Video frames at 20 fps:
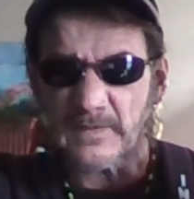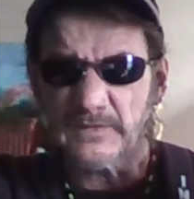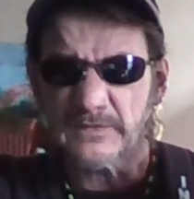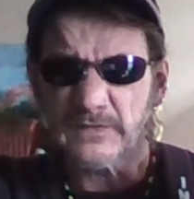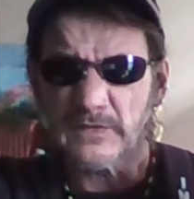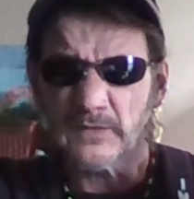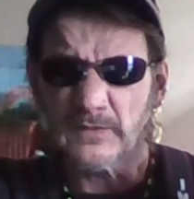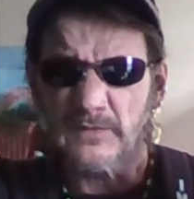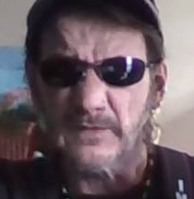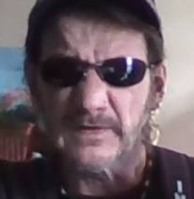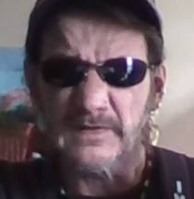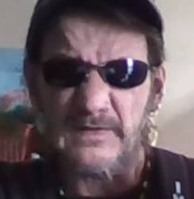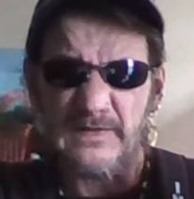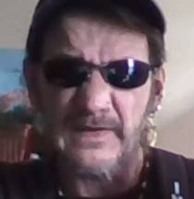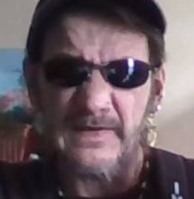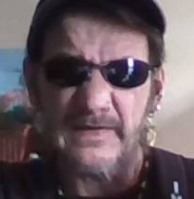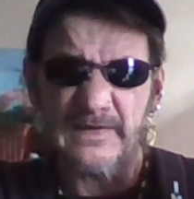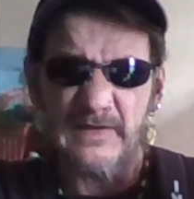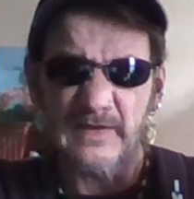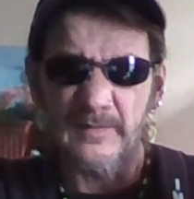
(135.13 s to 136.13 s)
So this
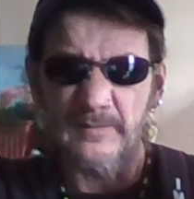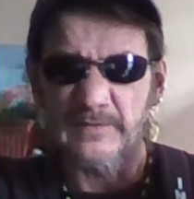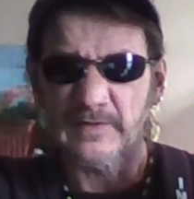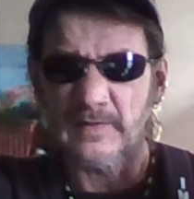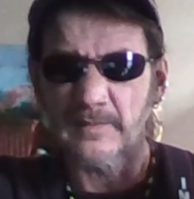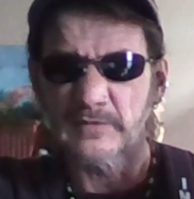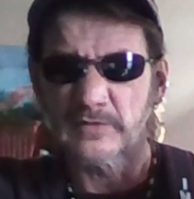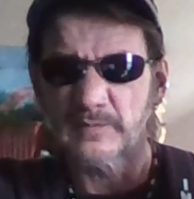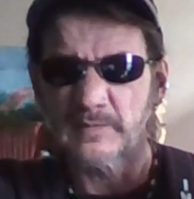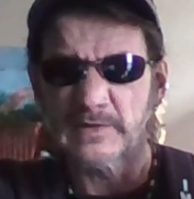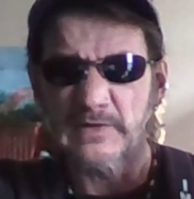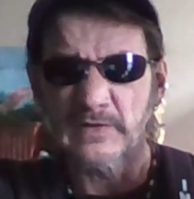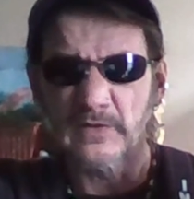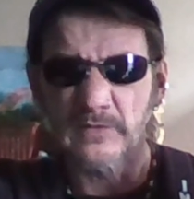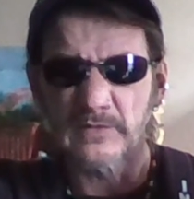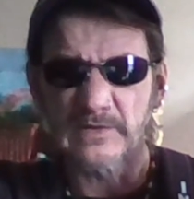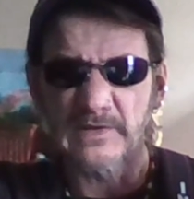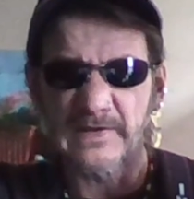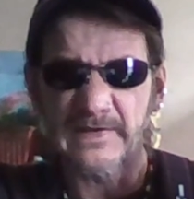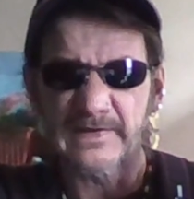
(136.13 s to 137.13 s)
lady comes up to me, an
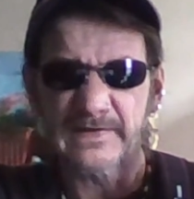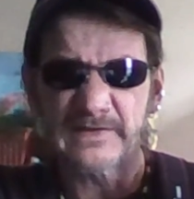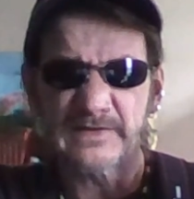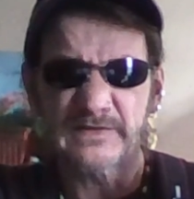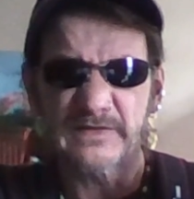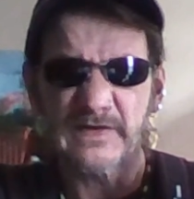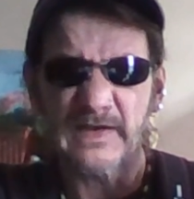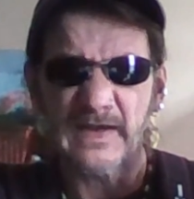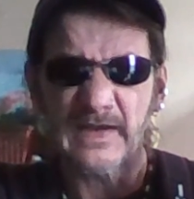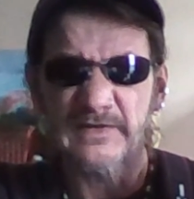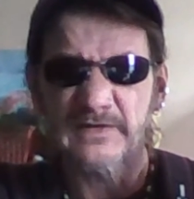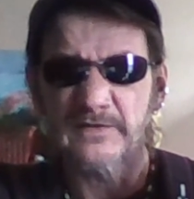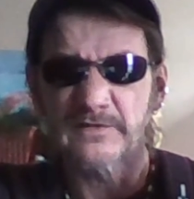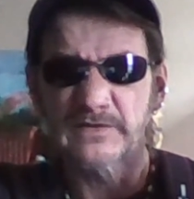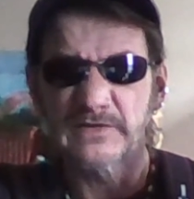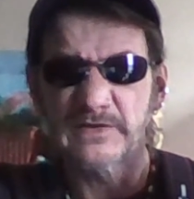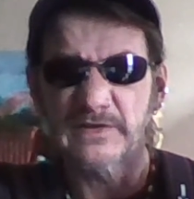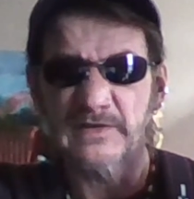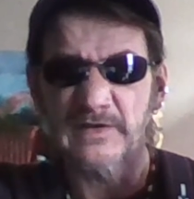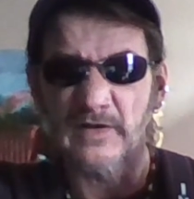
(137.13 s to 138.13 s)
older lady, and she asks if
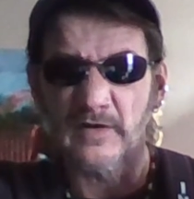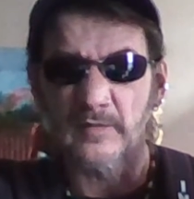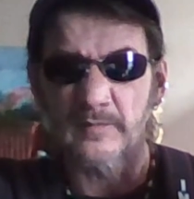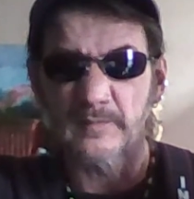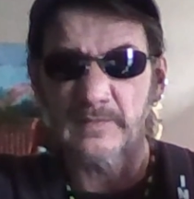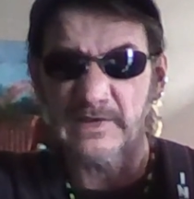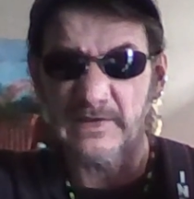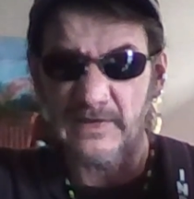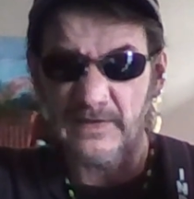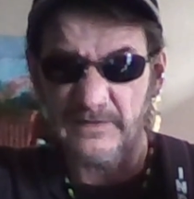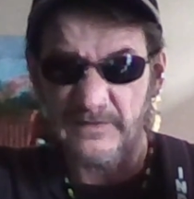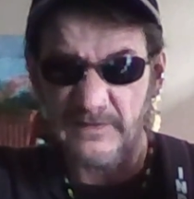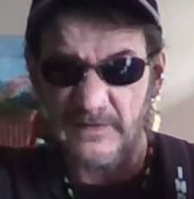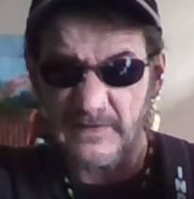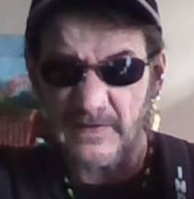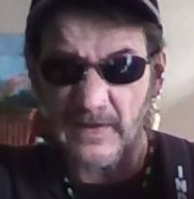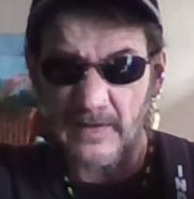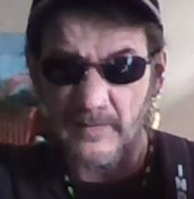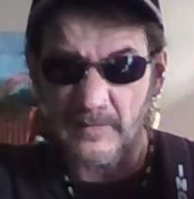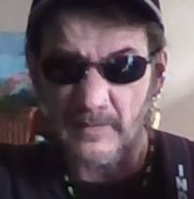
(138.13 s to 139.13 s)
she can help me, and I say,
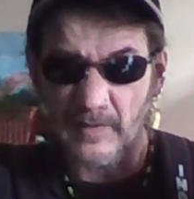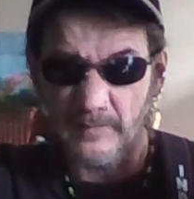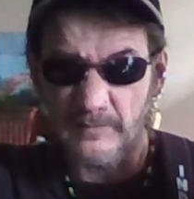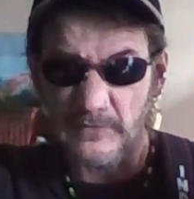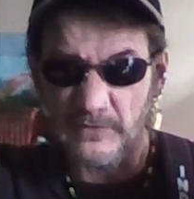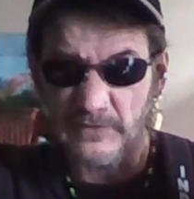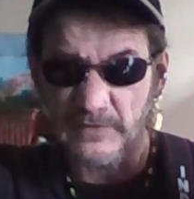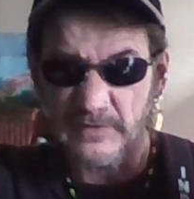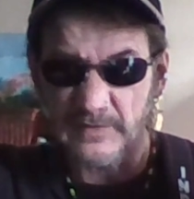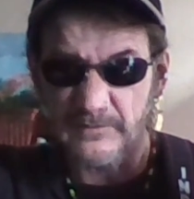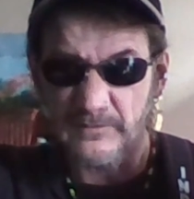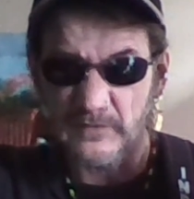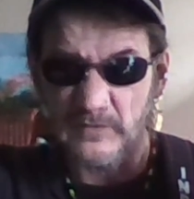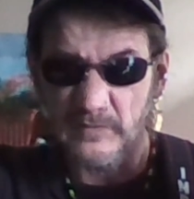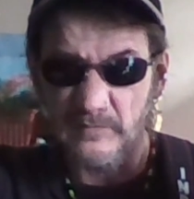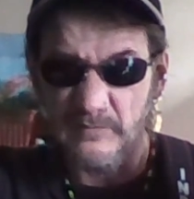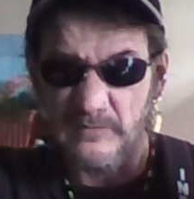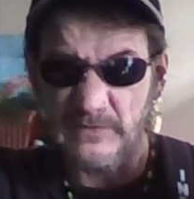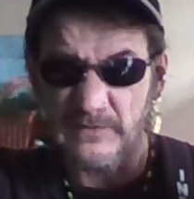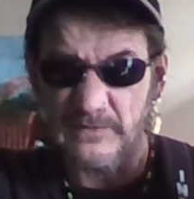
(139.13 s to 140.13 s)
yeah, I'm looking
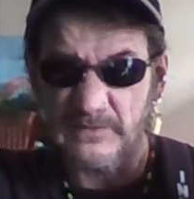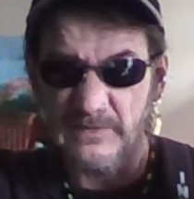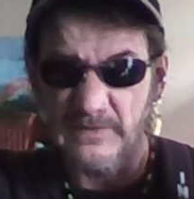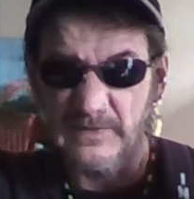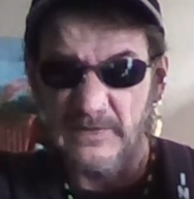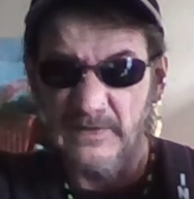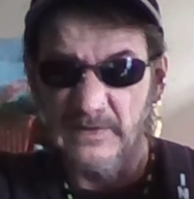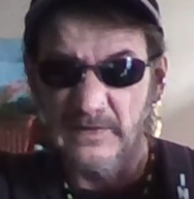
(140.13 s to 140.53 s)
for a boot.